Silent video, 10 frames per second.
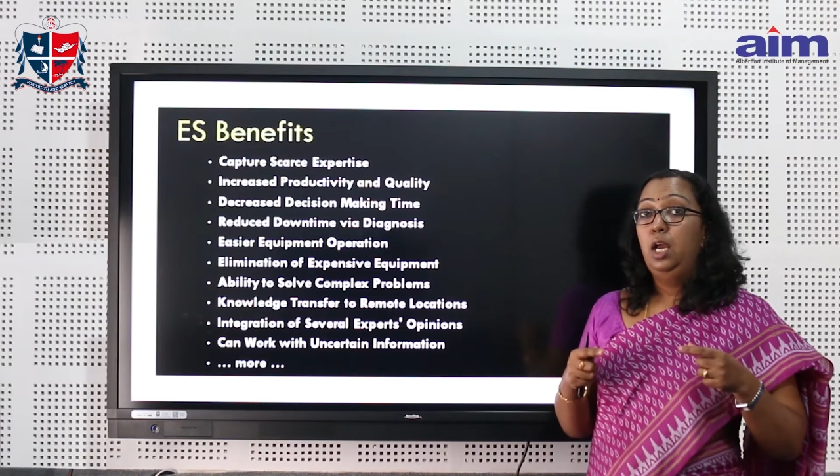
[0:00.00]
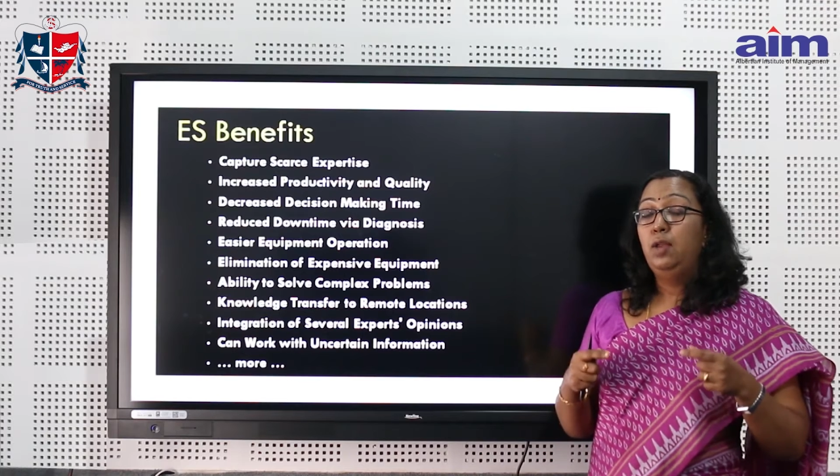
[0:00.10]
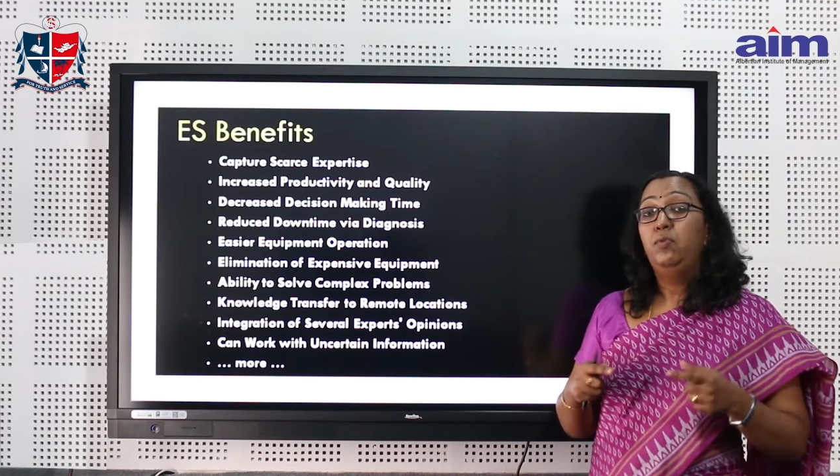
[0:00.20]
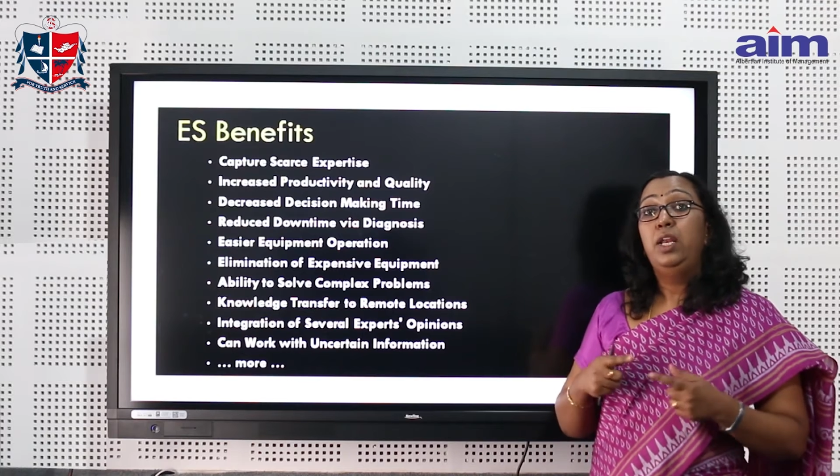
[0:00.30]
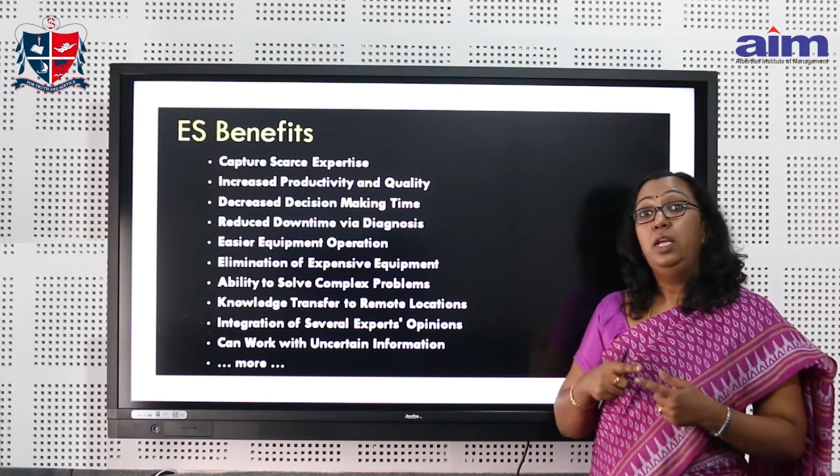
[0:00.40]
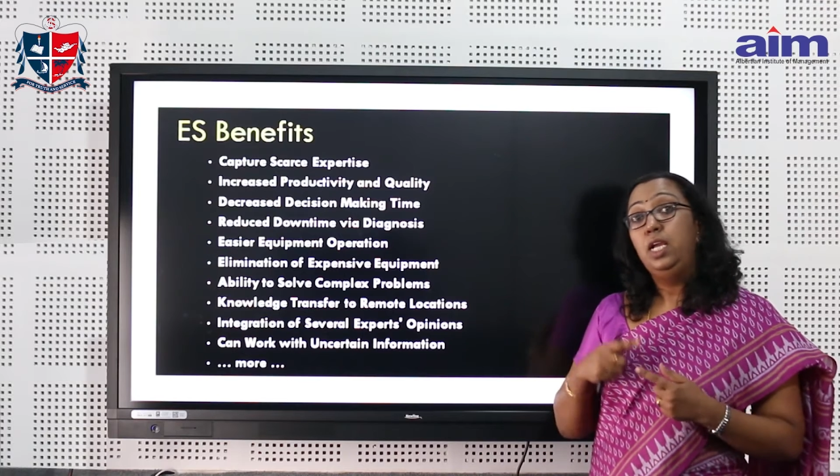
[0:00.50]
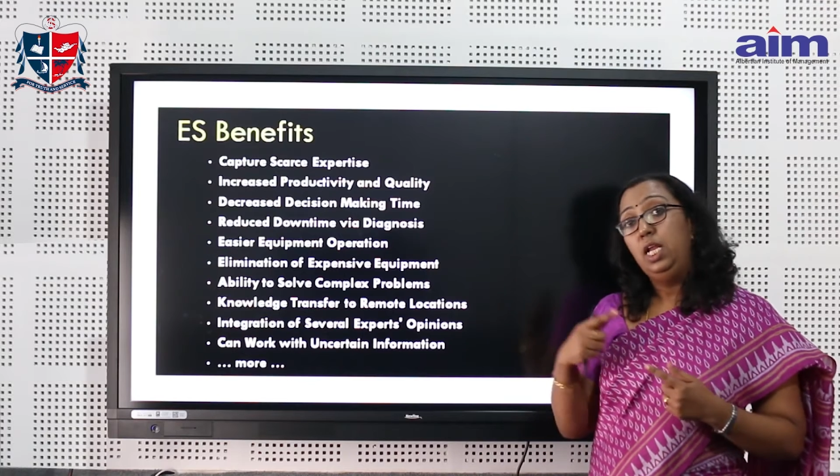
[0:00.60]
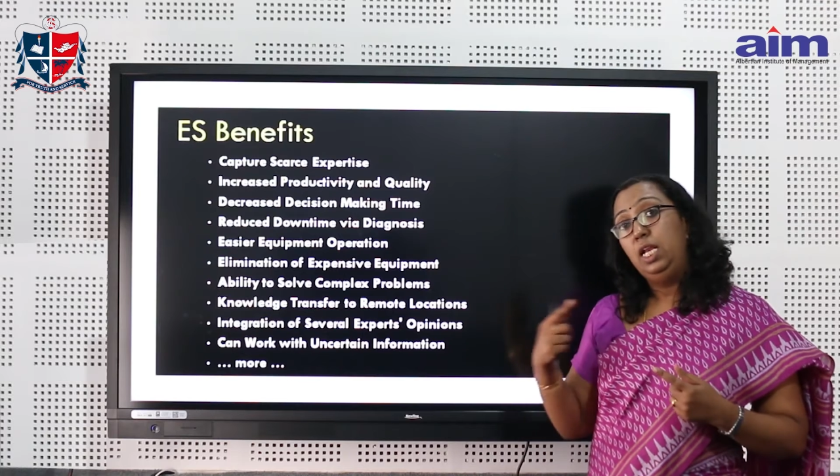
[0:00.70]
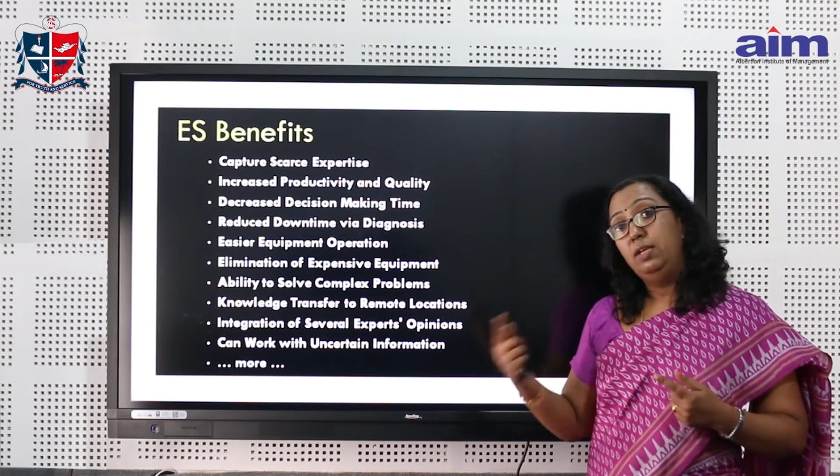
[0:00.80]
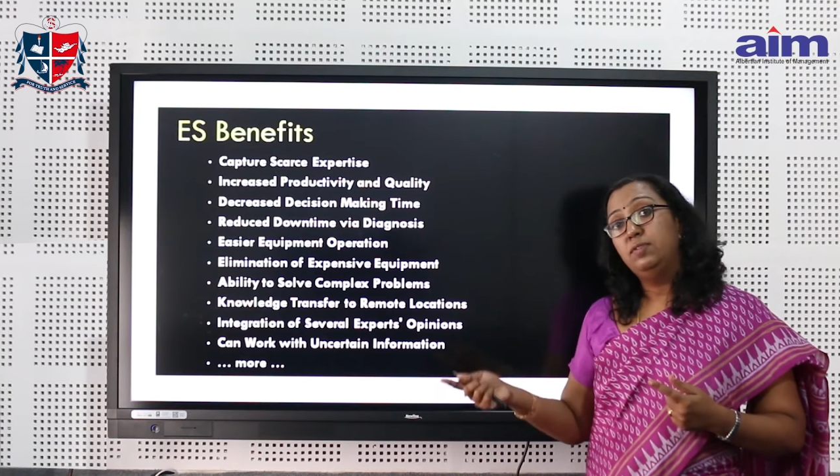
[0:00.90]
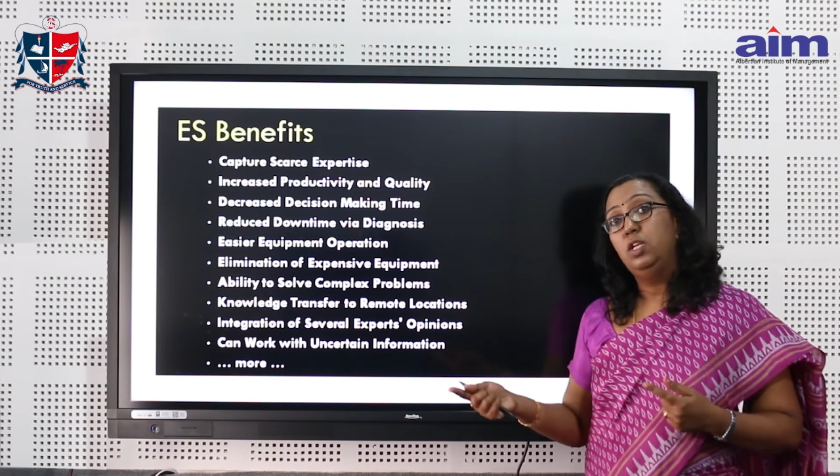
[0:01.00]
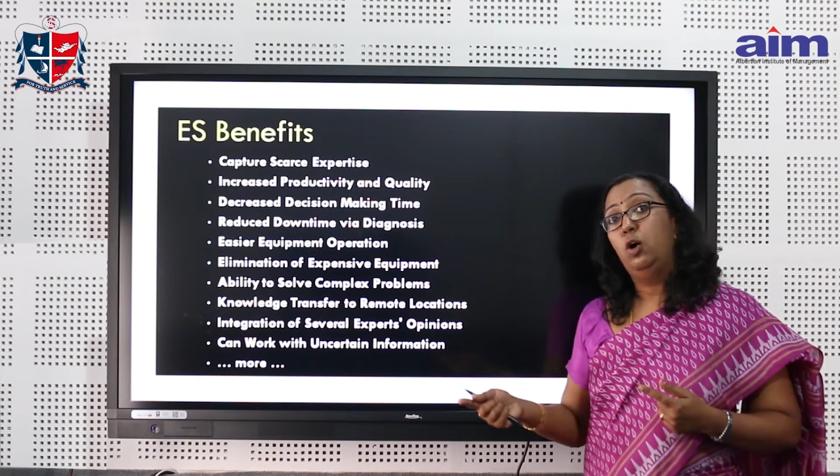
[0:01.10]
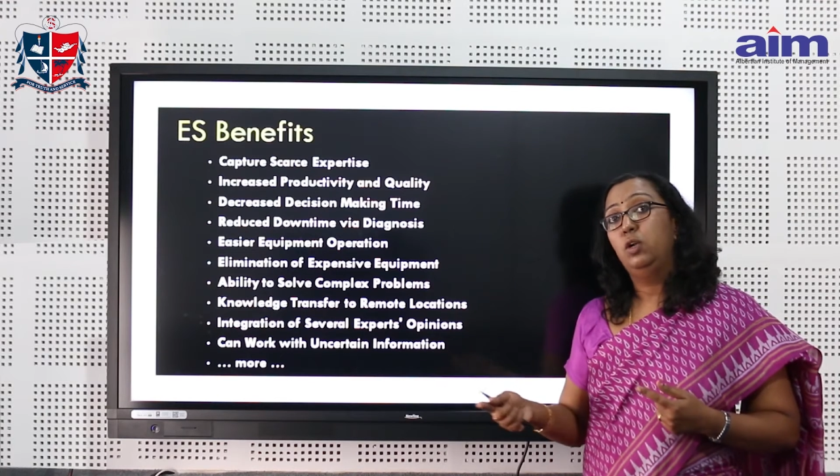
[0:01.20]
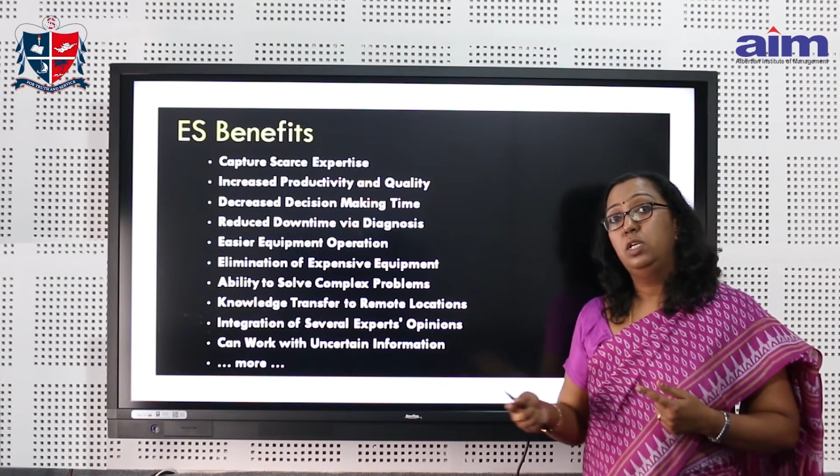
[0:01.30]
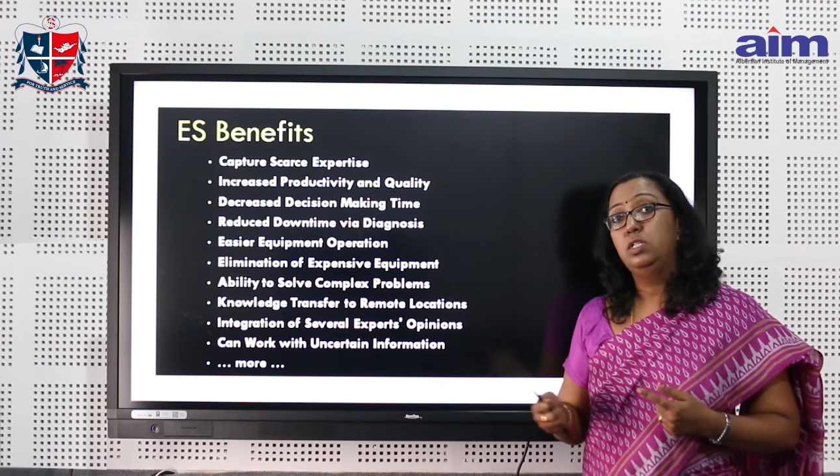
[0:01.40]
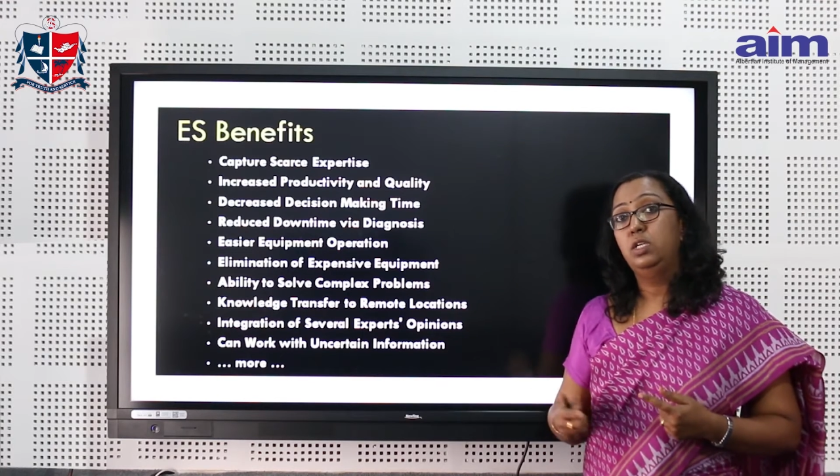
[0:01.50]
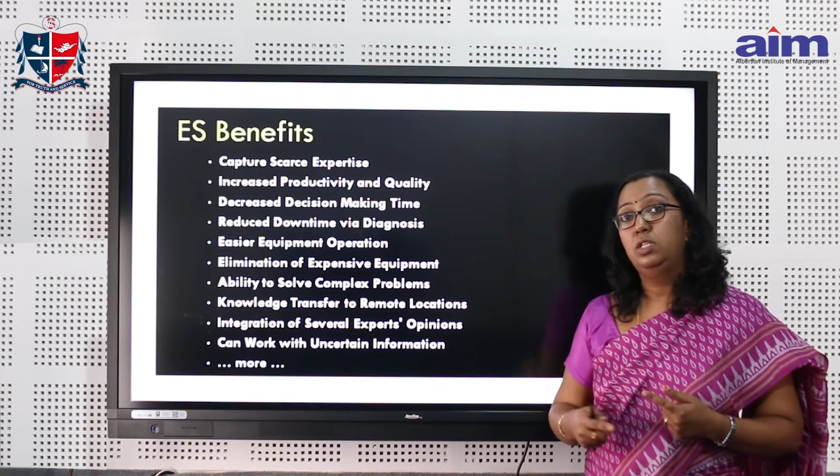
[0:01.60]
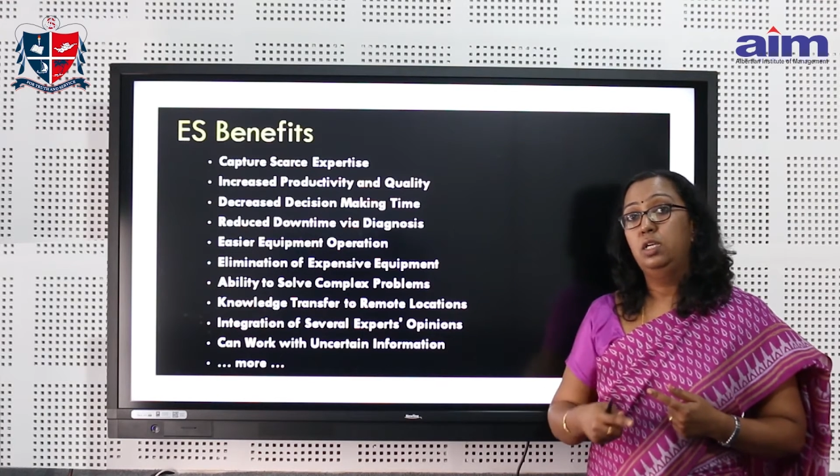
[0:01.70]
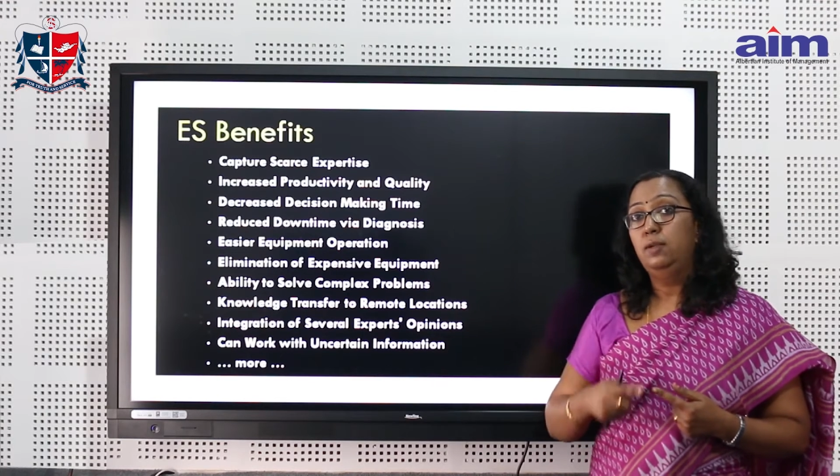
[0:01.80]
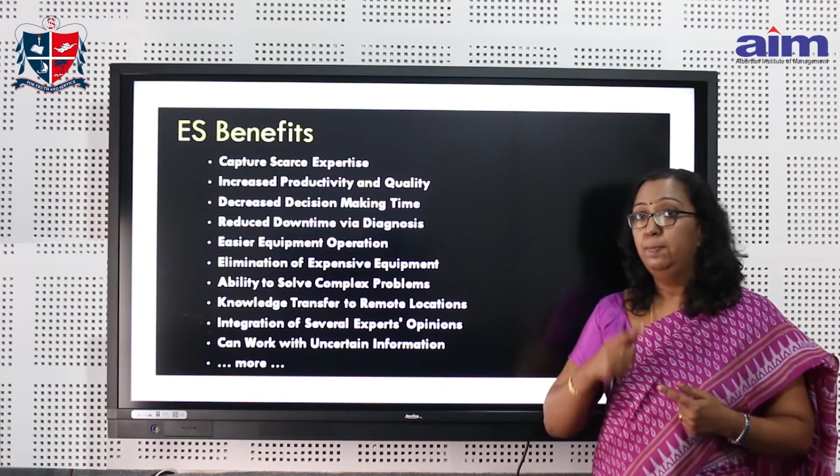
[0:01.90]
And when he leaves the
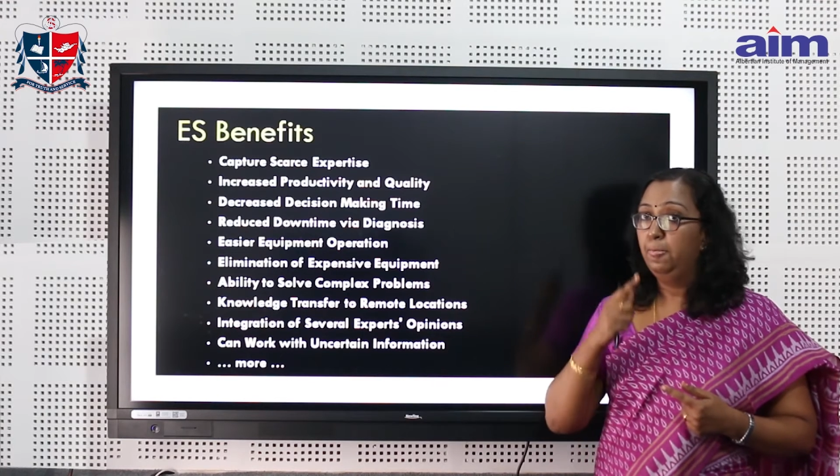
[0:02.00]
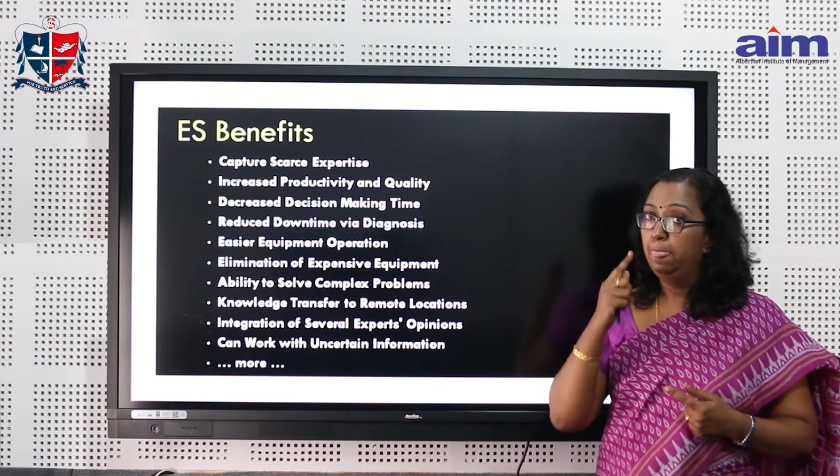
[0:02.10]
organization,